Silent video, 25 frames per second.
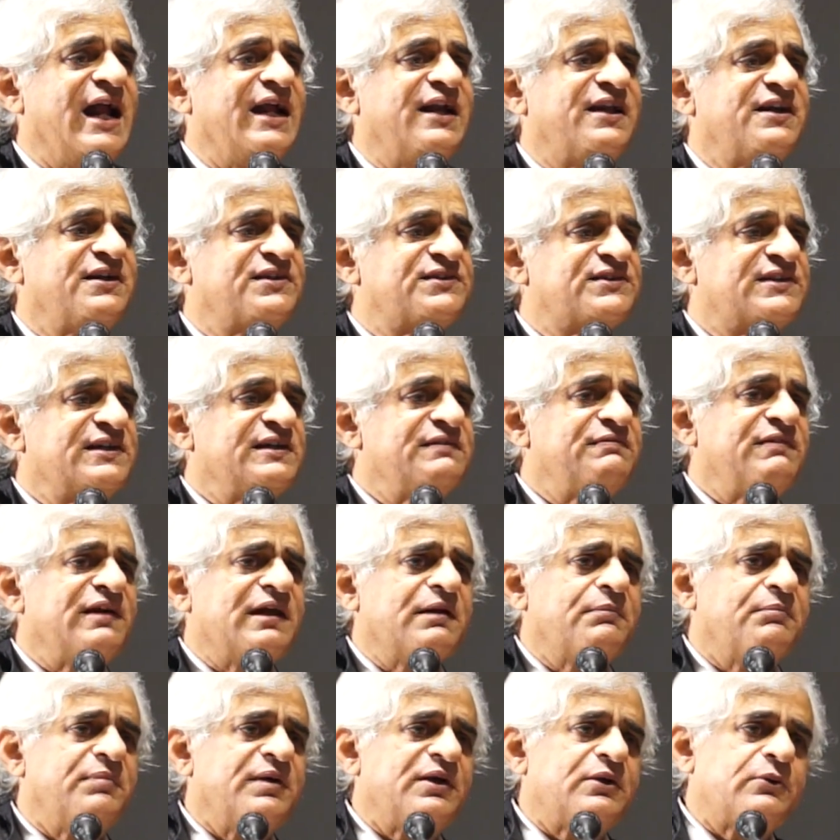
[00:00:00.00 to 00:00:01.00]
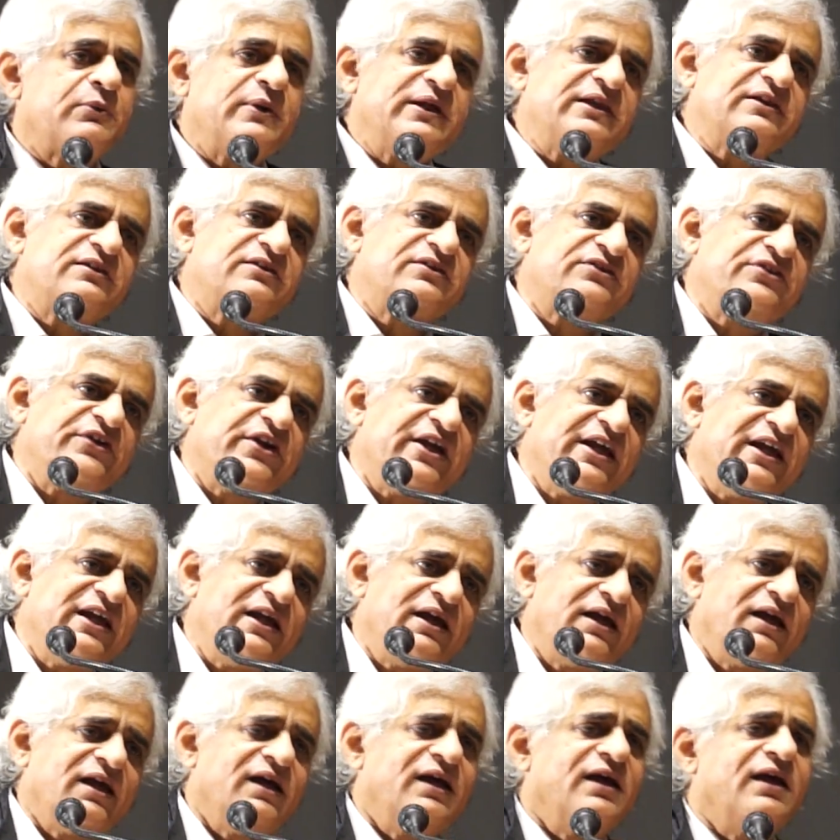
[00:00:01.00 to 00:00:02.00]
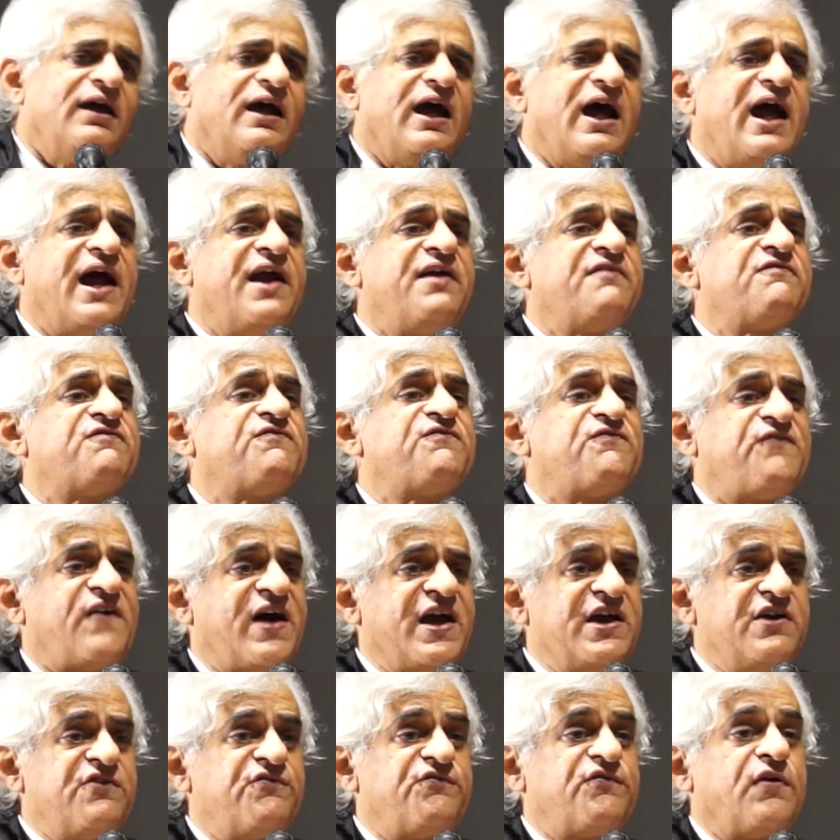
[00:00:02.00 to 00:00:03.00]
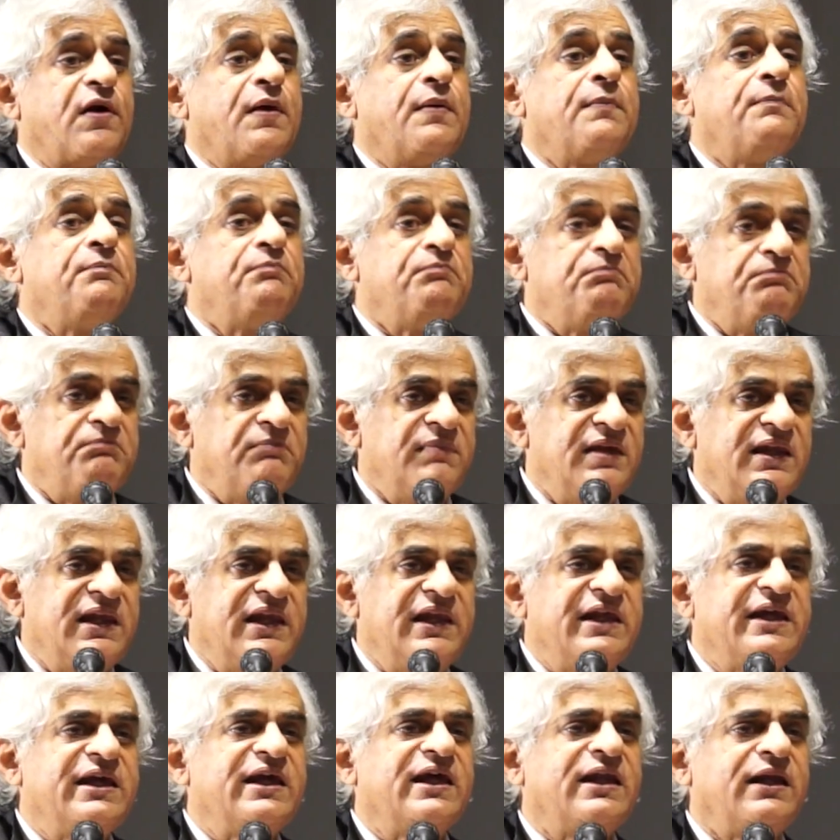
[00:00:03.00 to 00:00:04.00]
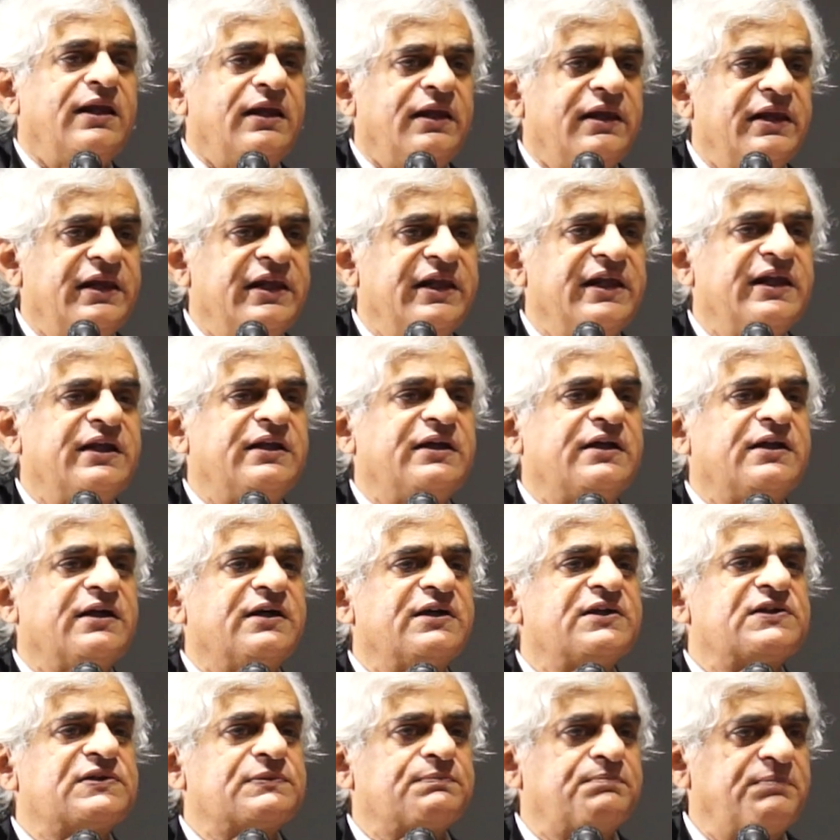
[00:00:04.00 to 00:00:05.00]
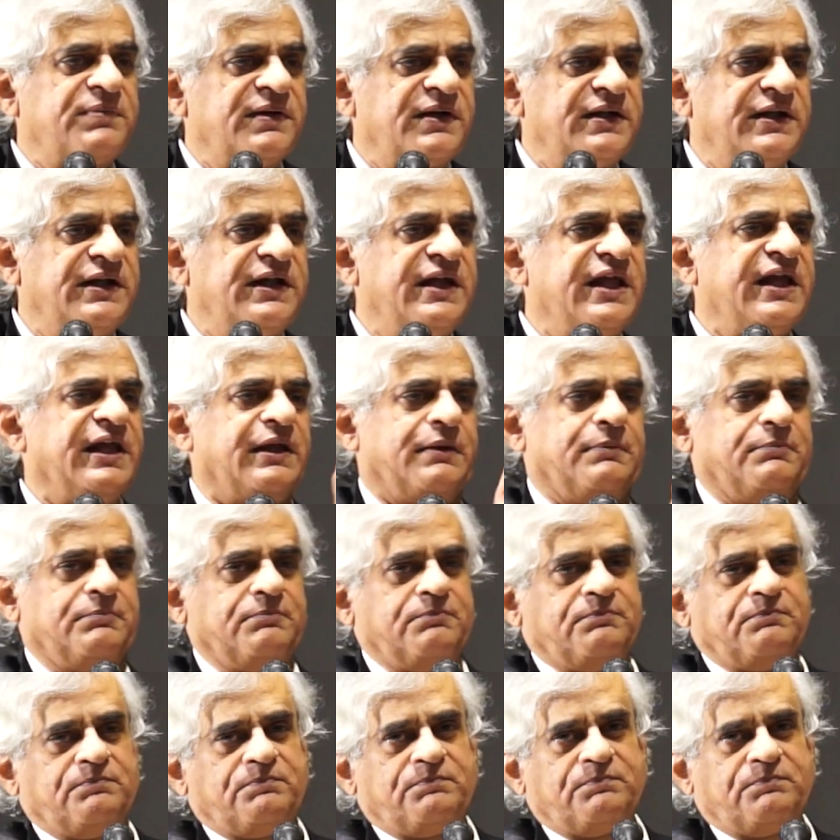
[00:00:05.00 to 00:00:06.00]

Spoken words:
and receiving between 3 and 5 million litres per day.